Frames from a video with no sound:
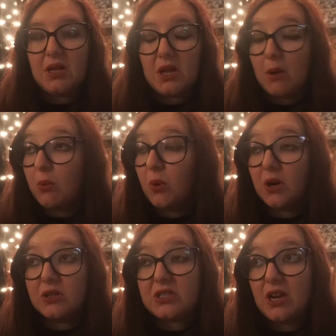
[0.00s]

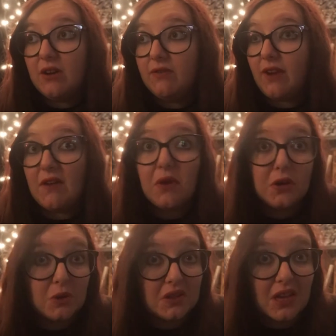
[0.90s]
upwards of
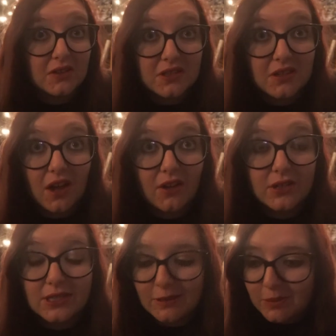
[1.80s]

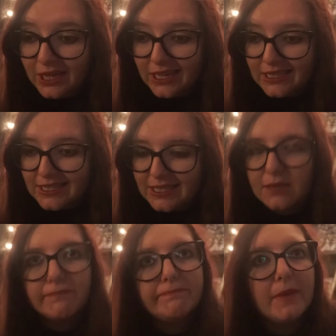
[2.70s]
$500,000 a piece?
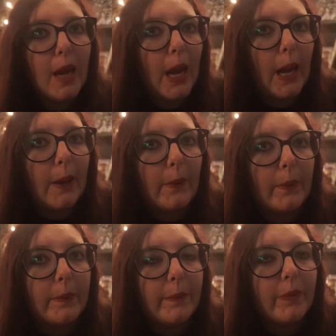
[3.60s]
No.